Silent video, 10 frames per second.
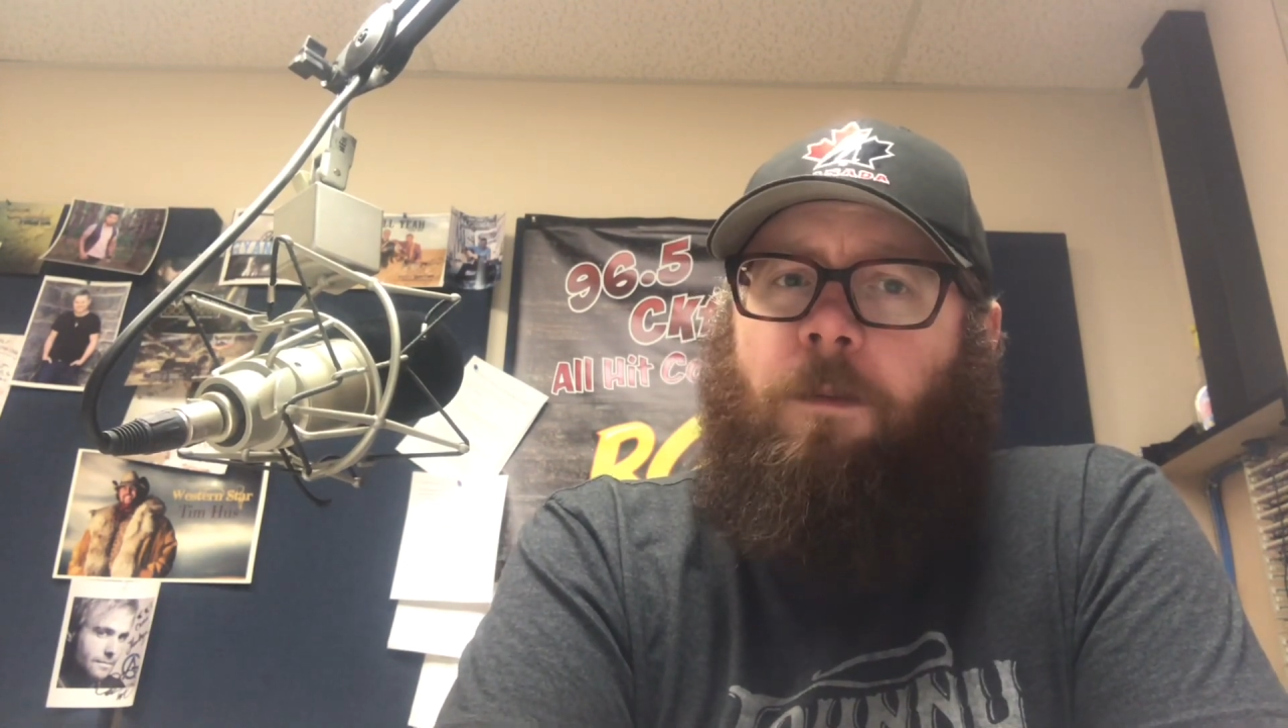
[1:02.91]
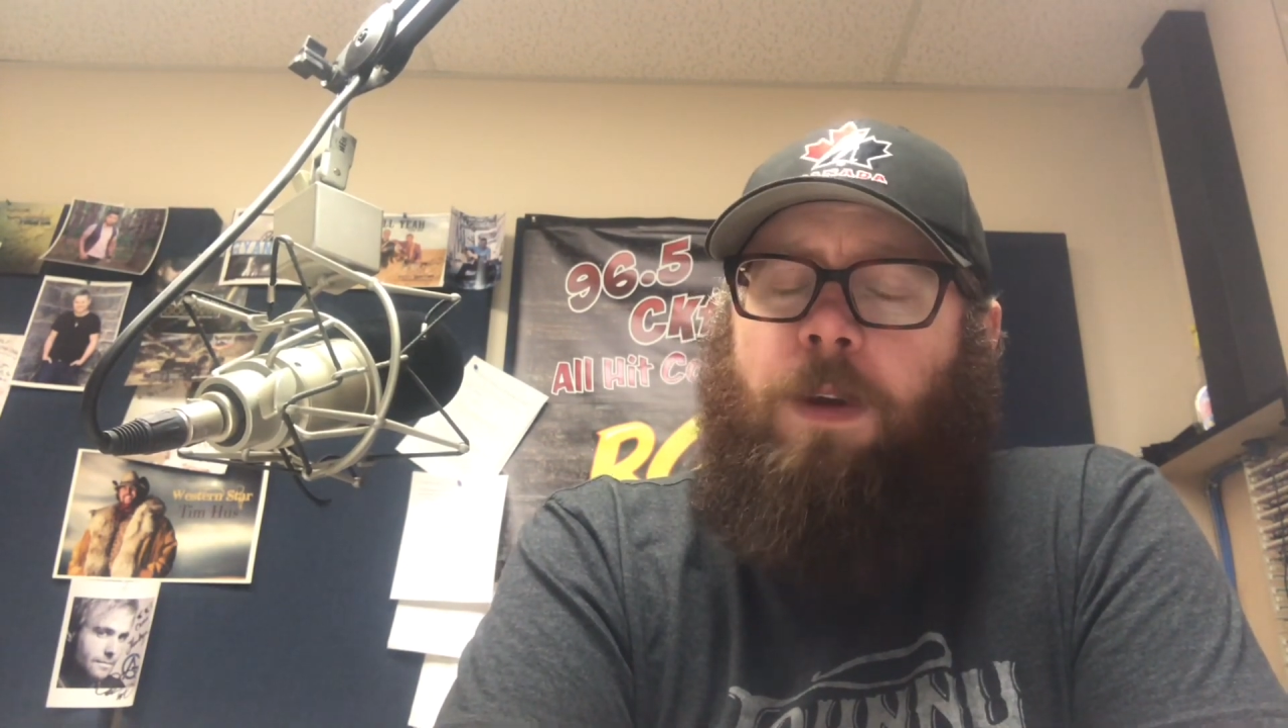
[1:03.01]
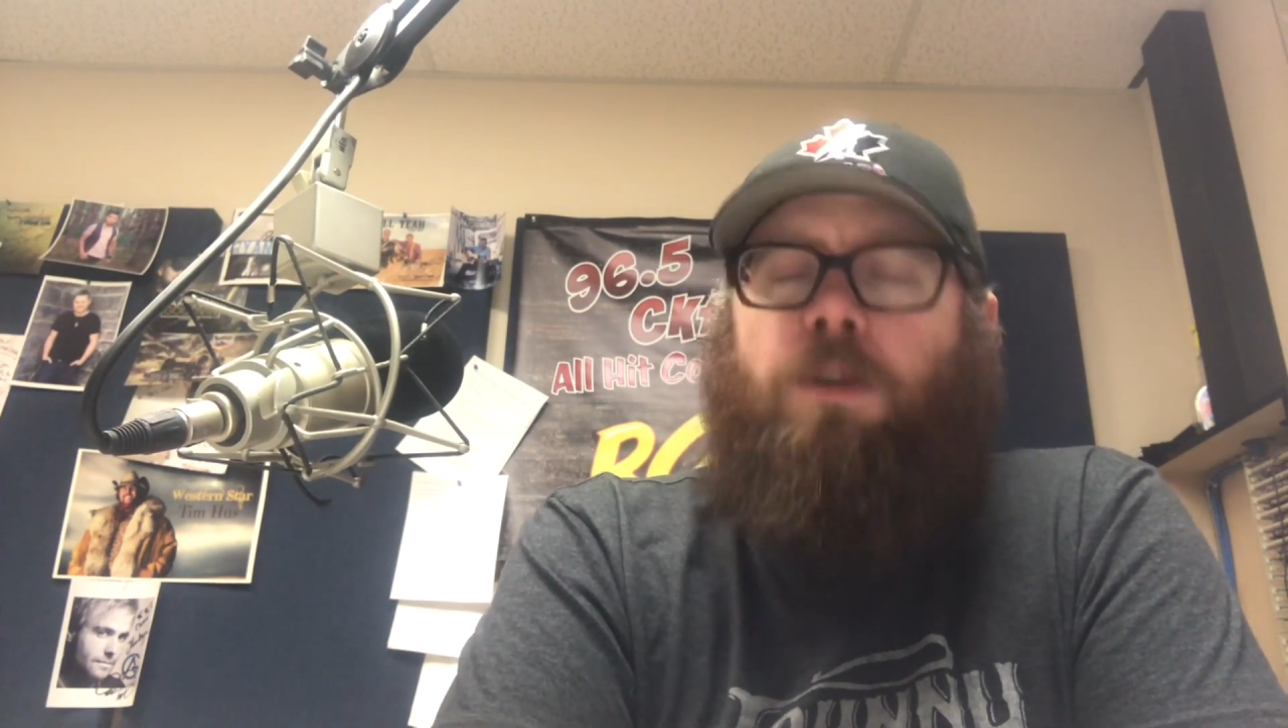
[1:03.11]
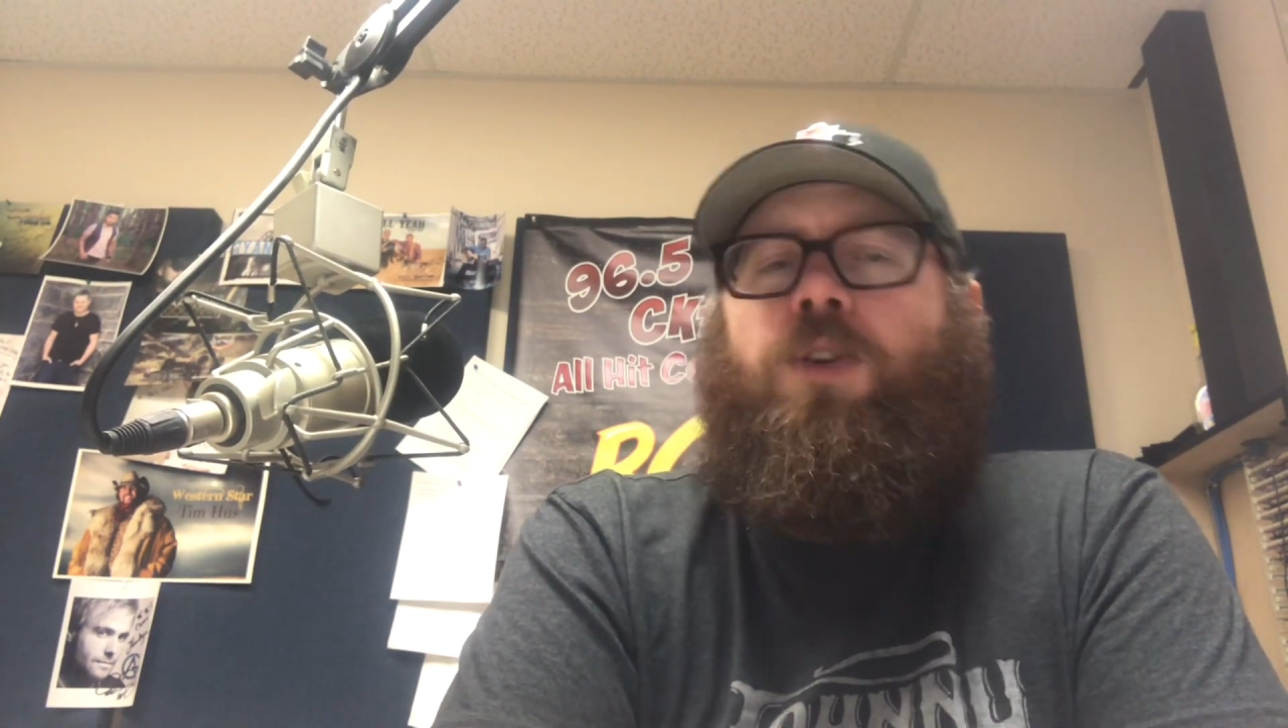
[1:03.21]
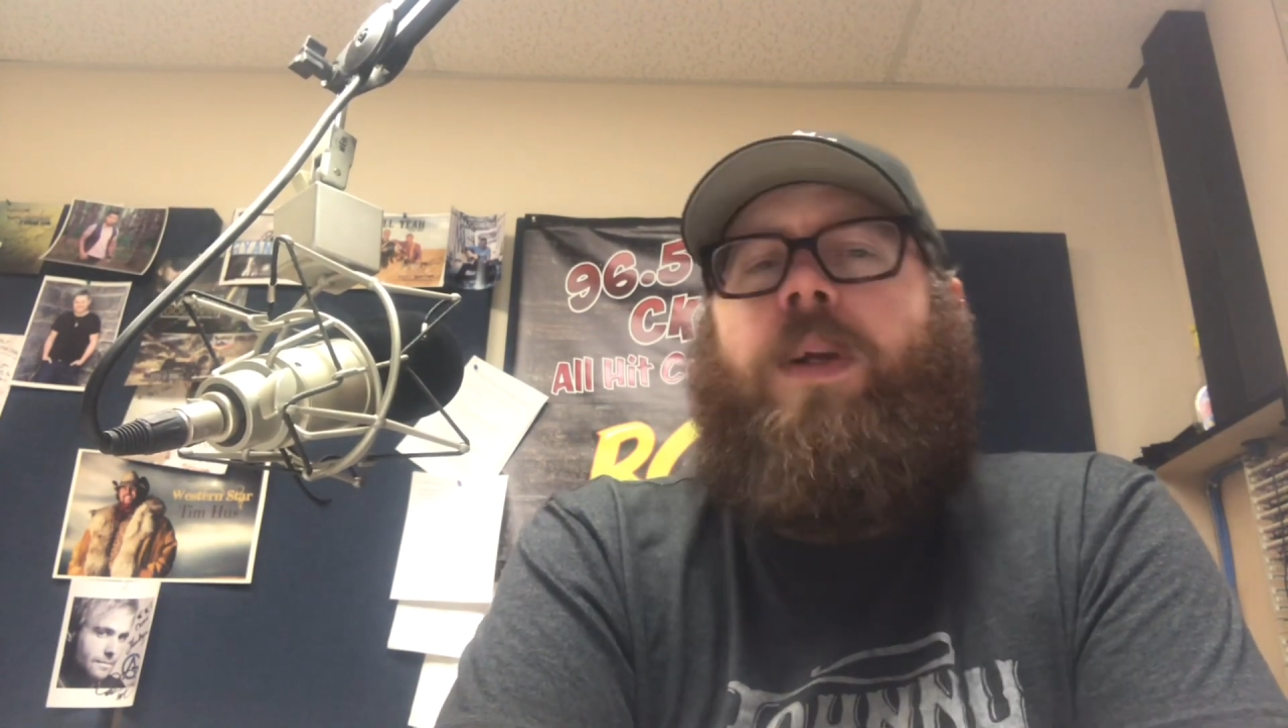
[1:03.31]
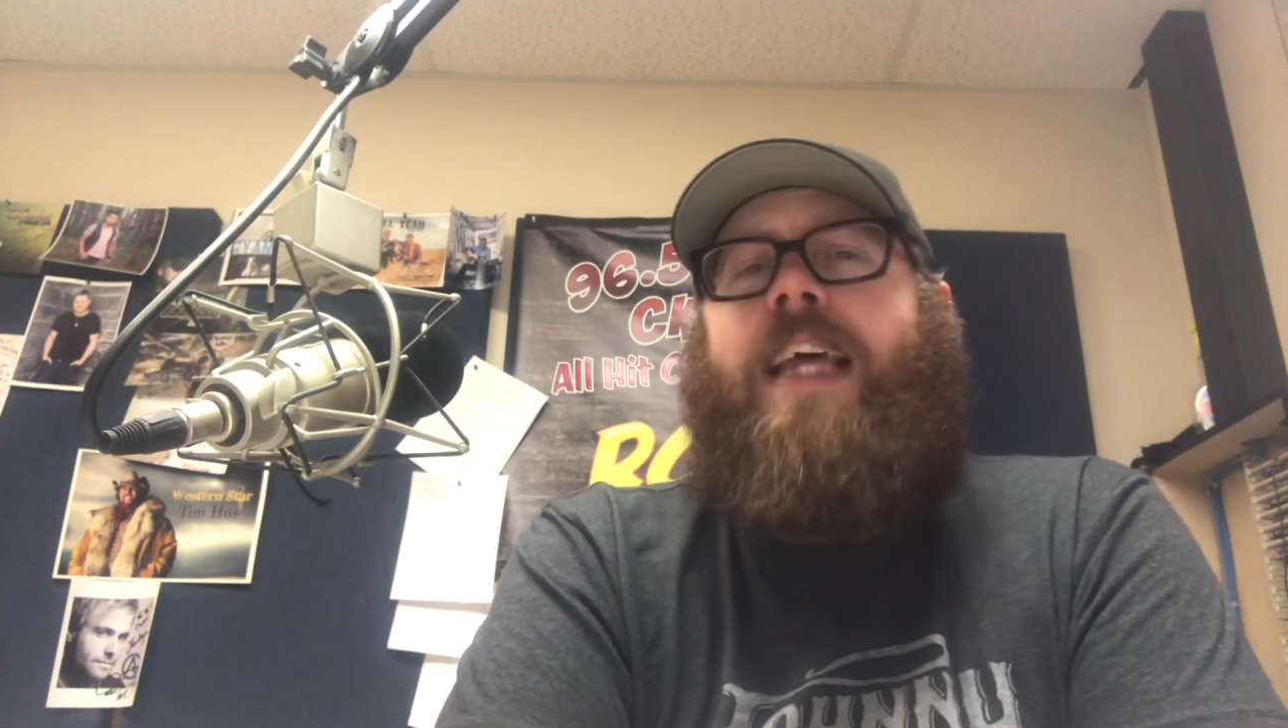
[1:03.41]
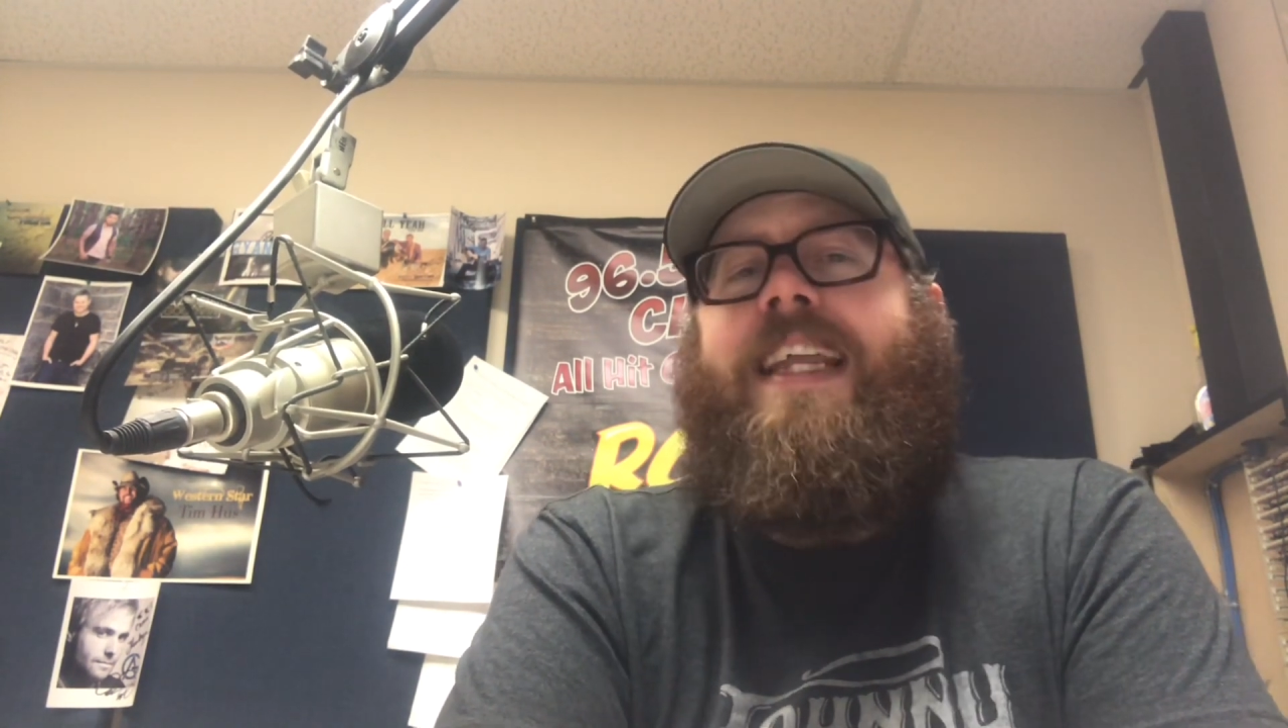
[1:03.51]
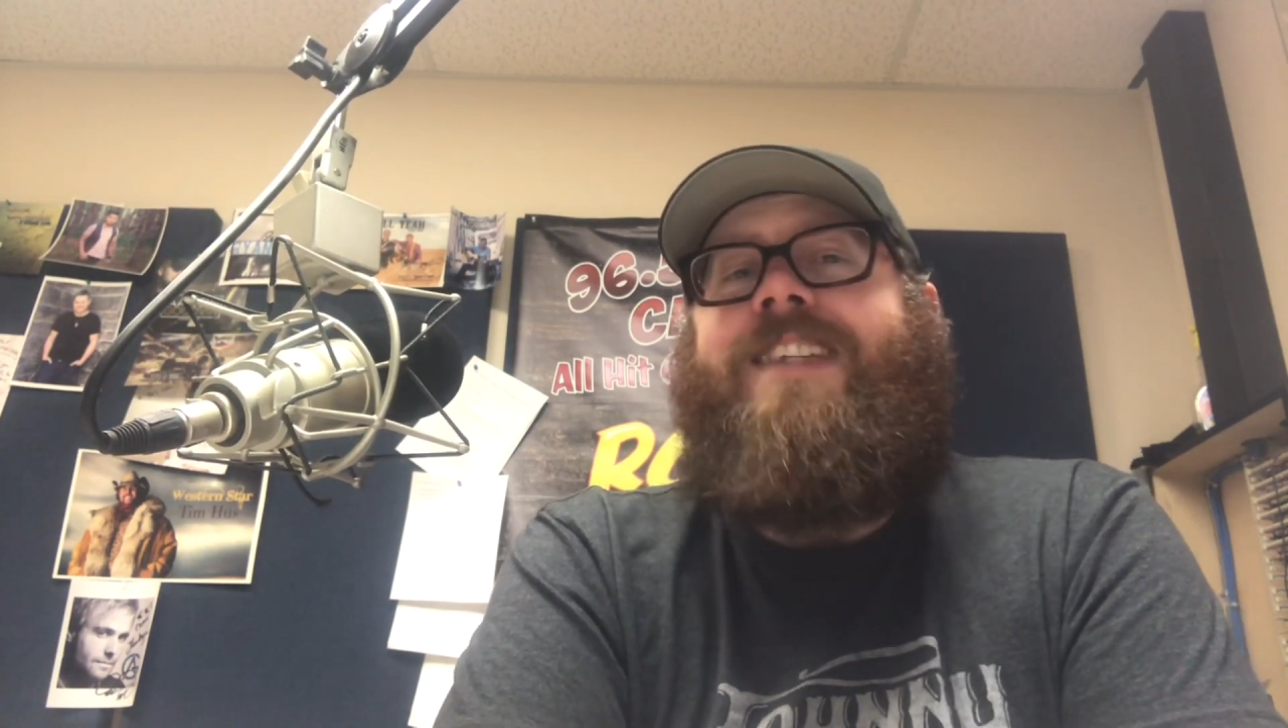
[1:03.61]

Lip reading: future, and that is